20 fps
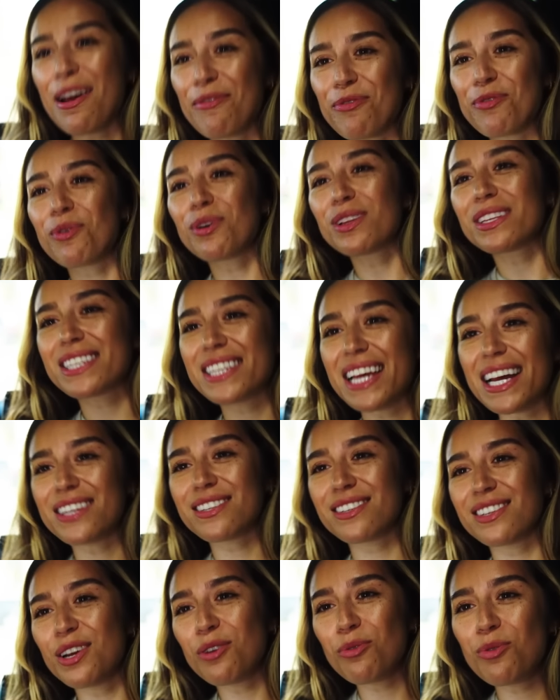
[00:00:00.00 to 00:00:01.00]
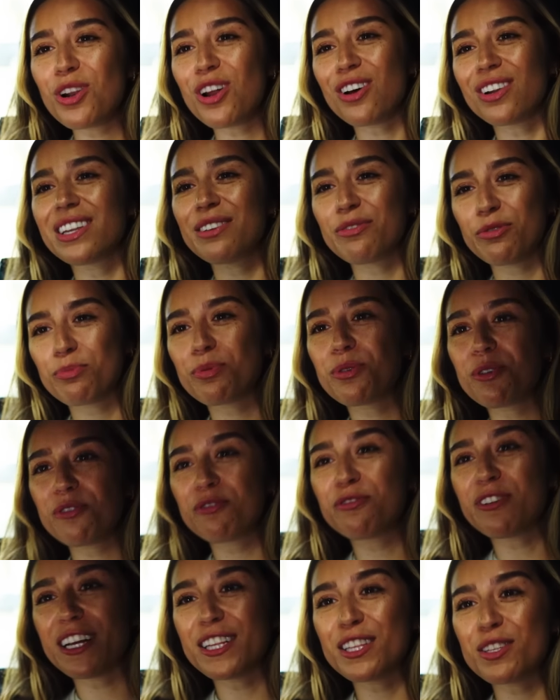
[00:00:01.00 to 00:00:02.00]
everyone says, you know, we're not Liverpool
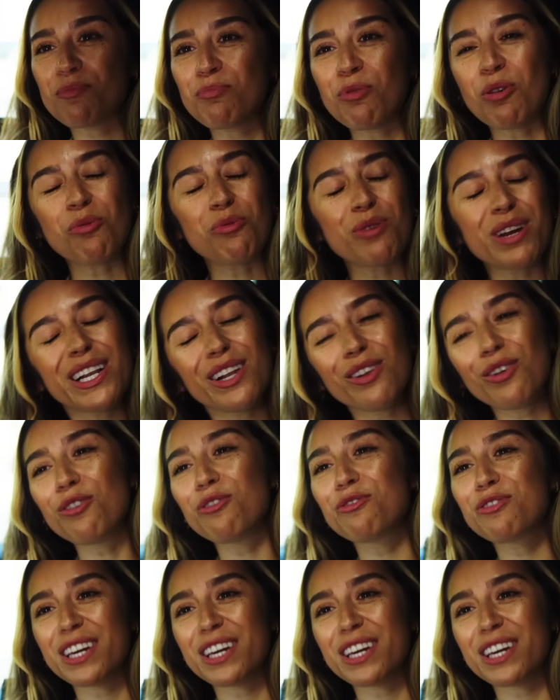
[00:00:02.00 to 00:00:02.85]
fans, but we love